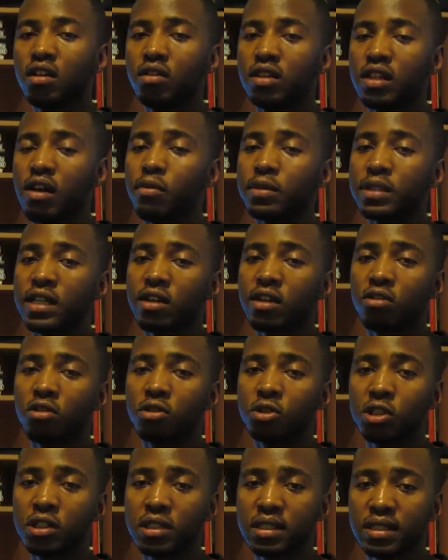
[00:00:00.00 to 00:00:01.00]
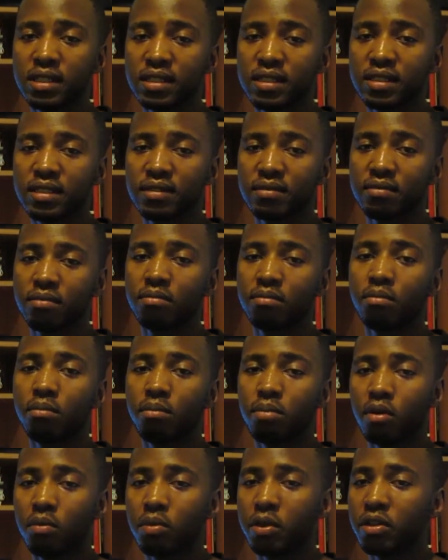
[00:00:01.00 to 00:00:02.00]
Now, was that conscious?
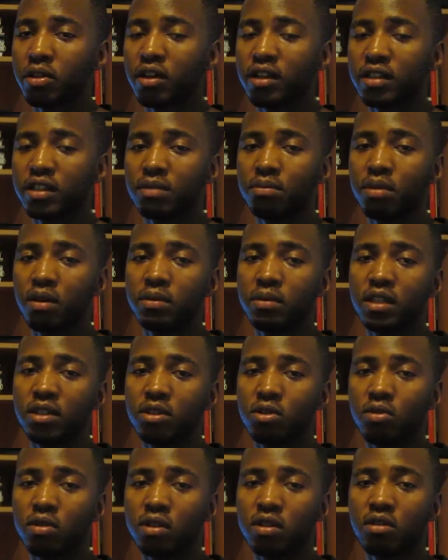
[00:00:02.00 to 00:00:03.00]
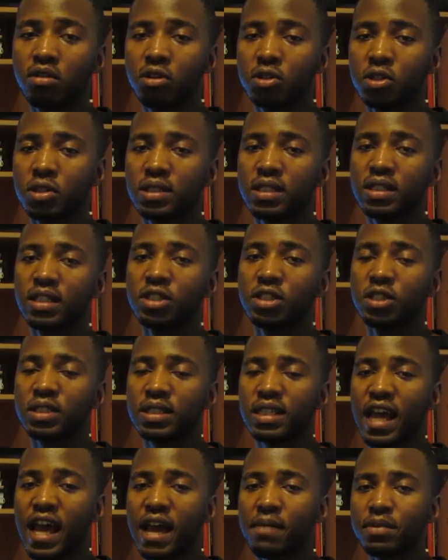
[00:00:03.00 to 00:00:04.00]
Probably not. You probably didn't do it consciously. It
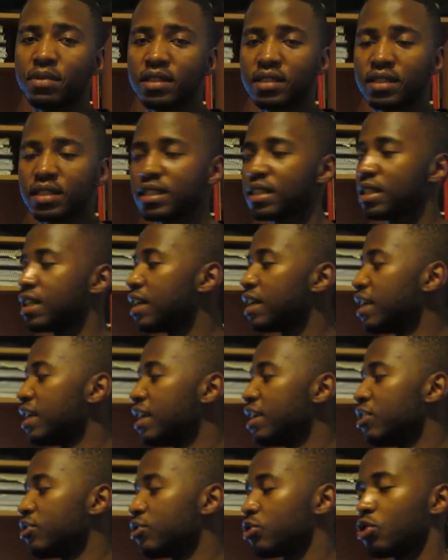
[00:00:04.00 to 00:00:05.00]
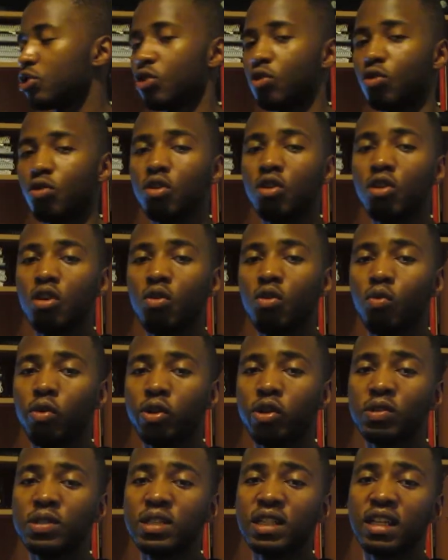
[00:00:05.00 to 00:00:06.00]
just happens. So when
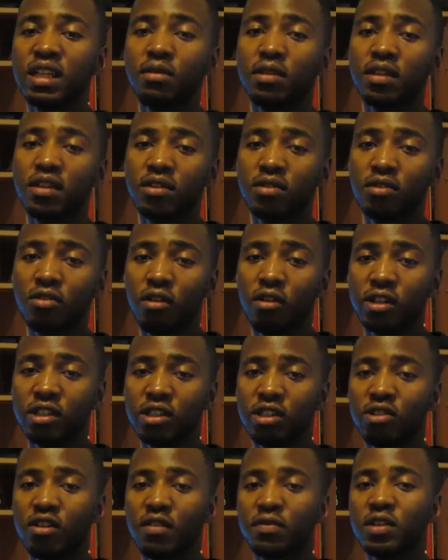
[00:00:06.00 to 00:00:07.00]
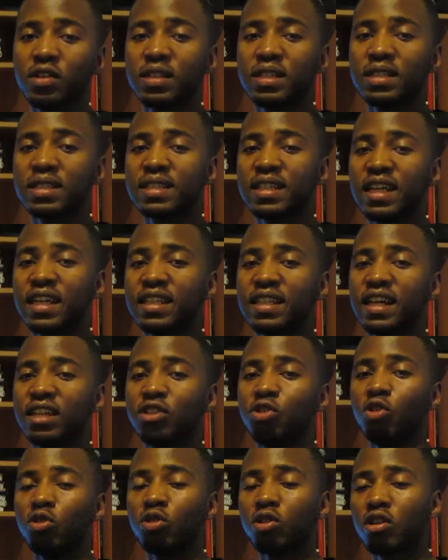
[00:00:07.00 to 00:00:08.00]
you're dealing with thought, you have to understand that
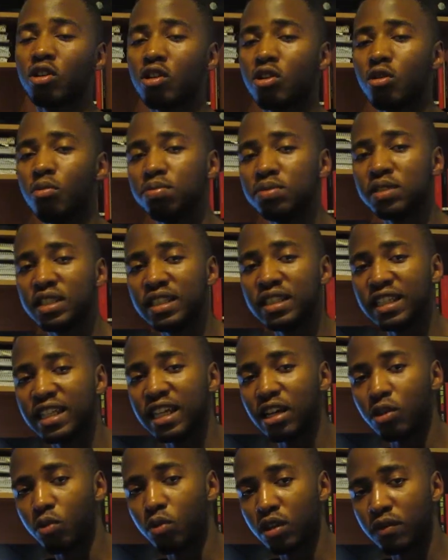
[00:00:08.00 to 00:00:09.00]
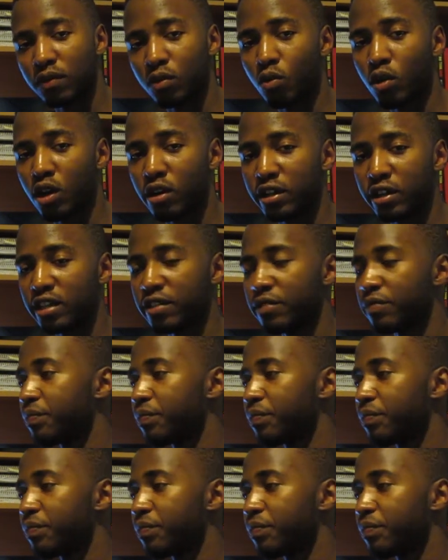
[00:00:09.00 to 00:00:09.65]
you're not going to completely get rid of the worry.